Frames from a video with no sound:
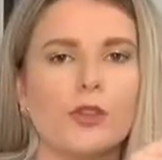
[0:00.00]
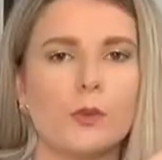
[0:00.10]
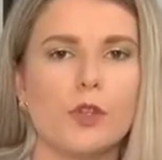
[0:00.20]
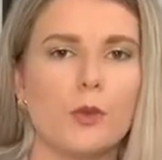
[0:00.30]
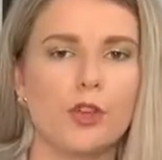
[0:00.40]
from
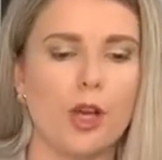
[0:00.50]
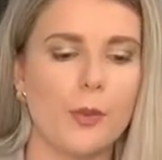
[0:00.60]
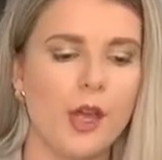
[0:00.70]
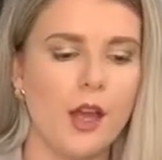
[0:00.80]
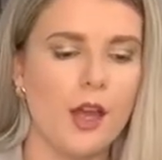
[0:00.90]
Topshop.
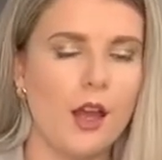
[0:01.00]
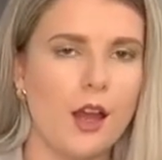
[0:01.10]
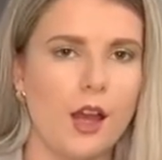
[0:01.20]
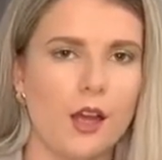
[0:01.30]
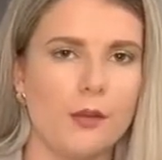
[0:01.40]

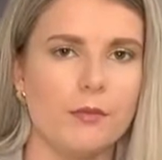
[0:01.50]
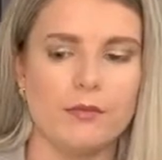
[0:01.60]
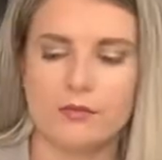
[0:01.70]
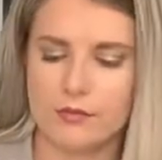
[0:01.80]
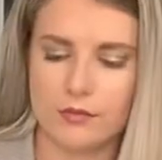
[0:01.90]
Um,
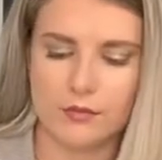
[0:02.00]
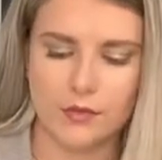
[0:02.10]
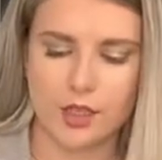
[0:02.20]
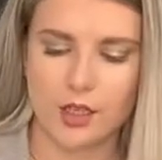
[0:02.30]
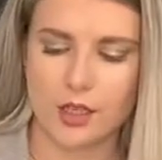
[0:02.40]

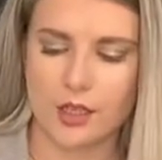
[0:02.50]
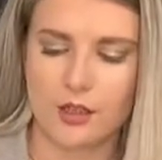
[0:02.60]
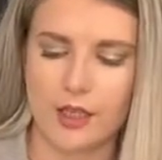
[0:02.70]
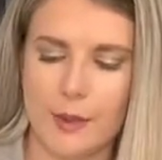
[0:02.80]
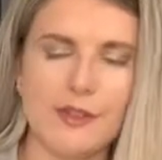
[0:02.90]

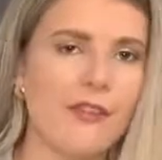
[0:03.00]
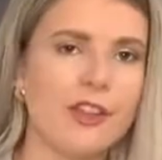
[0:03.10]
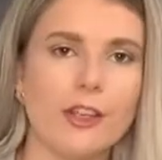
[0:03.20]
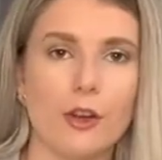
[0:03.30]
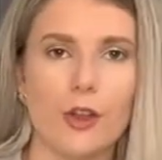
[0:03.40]
I'm
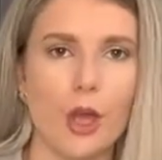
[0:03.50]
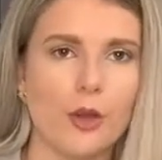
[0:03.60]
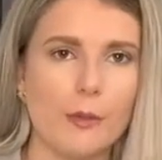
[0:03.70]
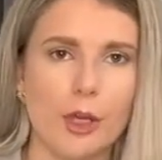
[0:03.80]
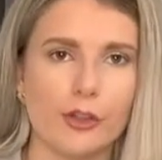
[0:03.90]
definitely not the only
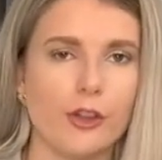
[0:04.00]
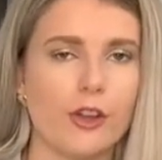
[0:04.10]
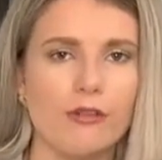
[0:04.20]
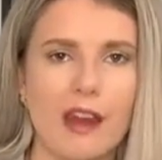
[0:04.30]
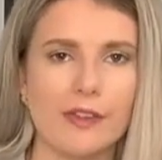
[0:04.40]
person that
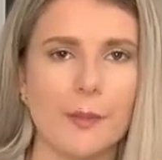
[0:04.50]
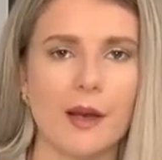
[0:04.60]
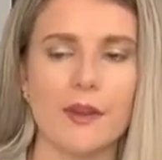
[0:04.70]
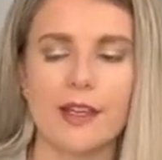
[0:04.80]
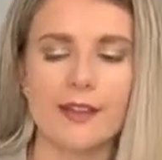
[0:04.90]
raves about
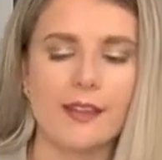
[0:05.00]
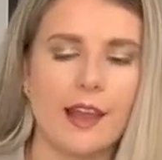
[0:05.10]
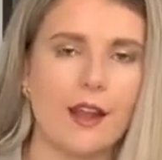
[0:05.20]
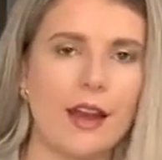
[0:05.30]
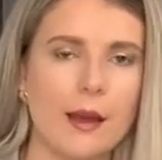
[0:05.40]
these. They
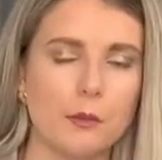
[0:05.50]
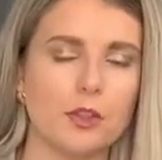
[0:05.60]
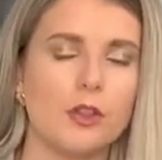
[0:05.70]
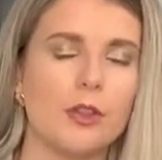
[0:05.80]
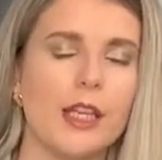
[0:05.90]
are
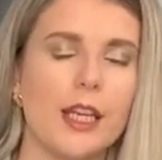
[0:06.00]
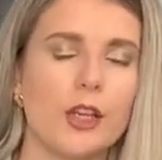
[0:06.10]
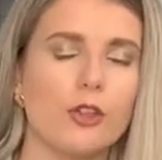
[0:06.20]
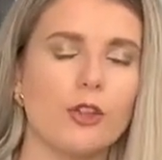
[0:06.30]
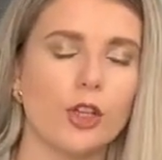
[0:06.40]
absolutely
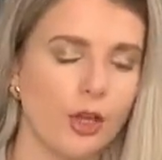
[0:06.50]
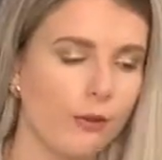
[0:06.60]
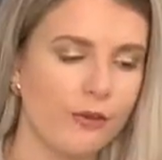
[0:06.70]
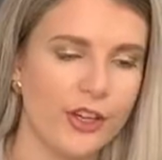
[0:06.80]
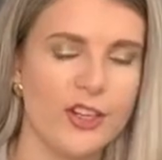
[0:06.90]
the
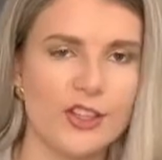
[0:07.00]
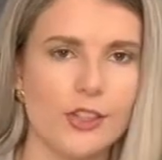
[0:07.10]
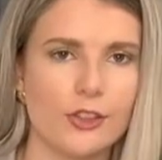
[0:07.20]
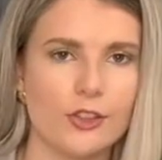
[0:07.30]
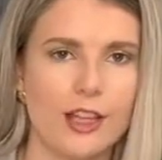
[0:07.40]
comfiest
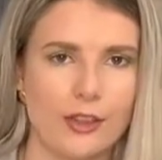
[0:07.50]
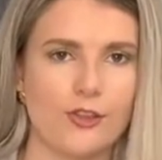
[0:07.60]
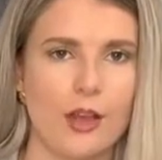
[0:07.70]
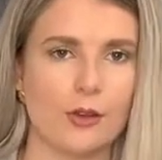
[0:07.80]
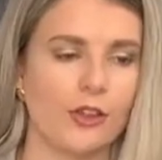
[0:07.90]
leather
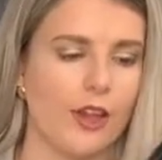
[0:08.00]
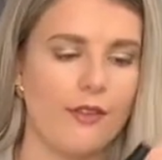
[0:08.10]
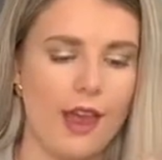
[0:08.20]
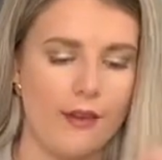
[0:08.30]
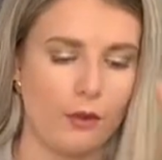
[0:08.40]
trousers I've
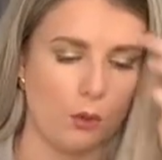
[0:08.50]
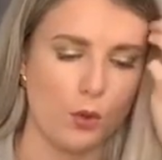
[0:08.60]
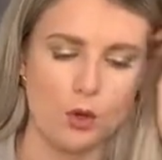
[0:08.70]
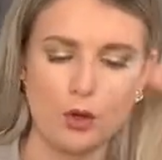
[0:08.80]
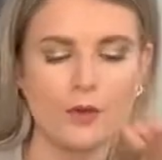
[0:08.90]
ever
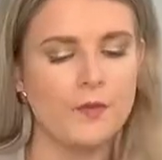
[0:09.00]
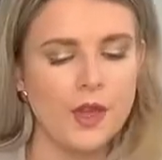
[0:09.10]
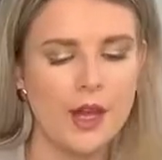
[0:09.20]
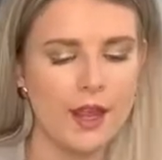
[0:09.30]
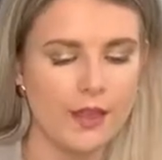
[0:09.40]
worn.
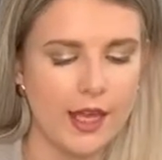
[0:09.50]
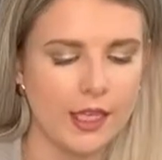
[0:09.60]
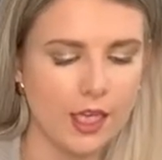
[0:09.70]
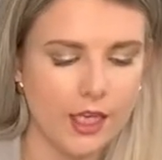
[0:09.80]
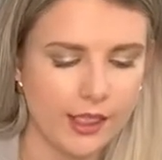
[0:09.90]
They're
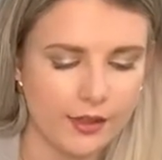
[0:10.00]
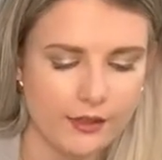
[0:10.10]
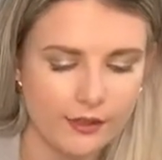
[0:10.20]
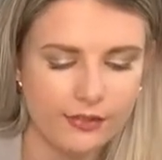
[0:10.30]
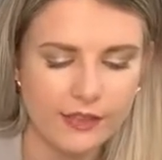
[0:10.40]
like
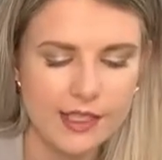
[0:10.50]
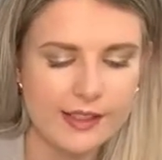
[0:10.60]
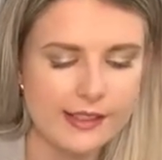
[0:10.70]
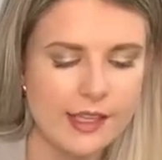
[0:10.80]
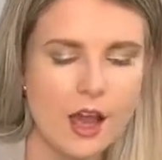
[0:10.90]

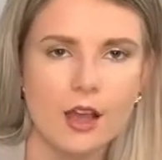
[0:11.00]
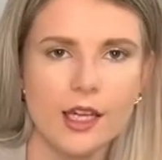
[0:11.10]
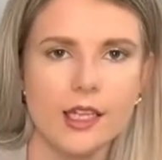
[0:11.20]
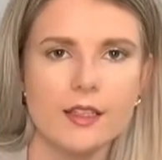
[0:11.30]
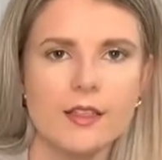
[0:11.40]
fleece
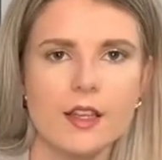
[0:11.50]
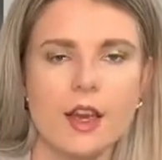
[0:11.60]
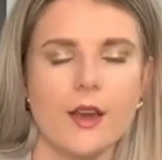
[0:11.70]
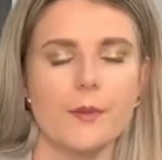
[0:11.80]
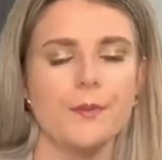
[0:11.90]
lined.
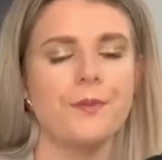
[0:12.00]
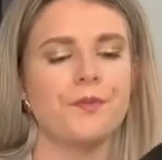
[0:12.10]
Um,